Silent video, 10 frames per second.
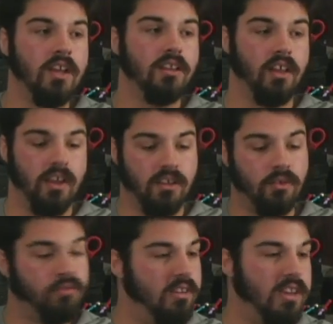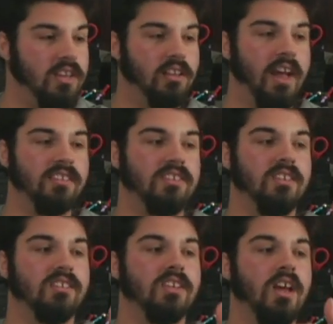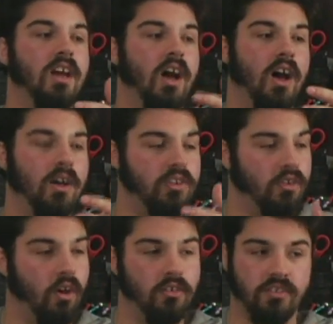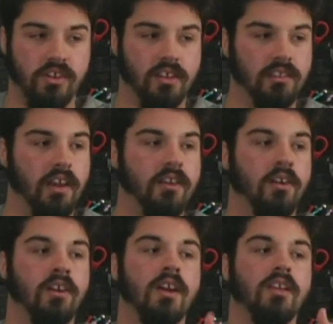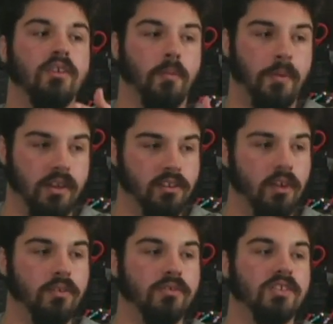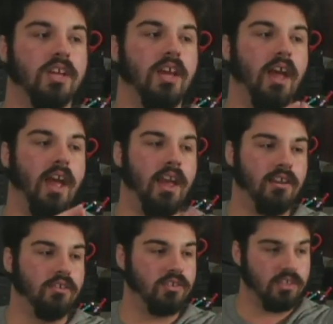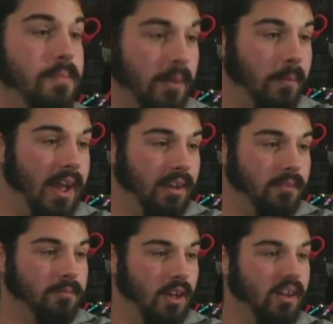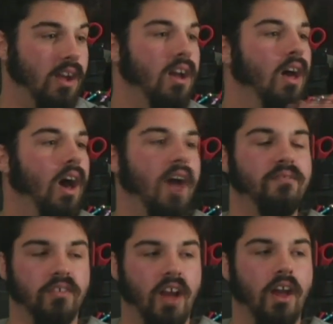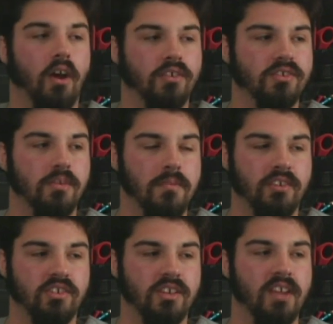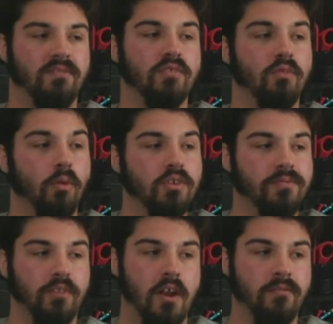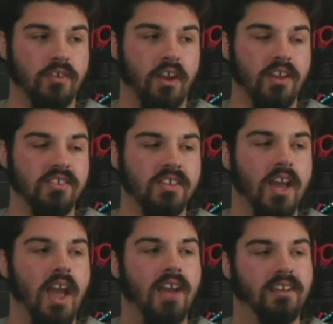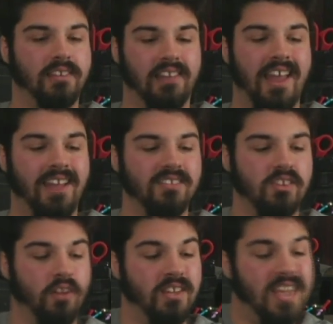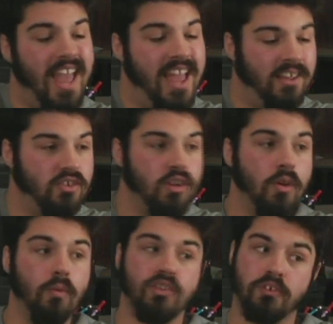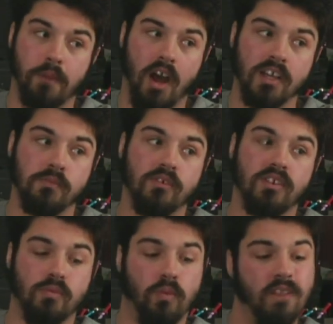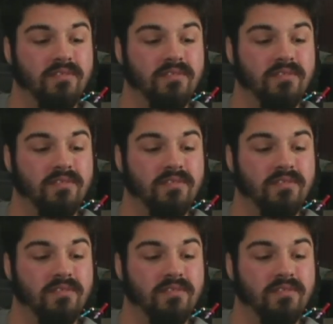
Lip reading: Like your 3D glasses, your alternate lighter, your pillows, and your sleeping bag. Okay, I forgot also to mention, if you roll your forever dice and it lands on the edge, which is possible because one